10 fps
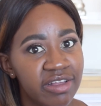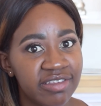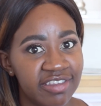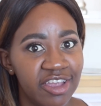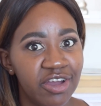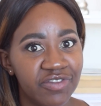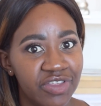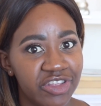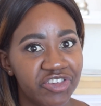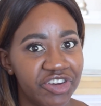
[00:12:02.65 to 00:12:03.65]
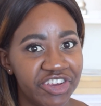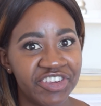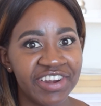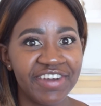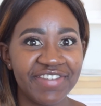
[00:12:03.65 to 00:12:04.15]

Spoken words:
they'll stay on for the duration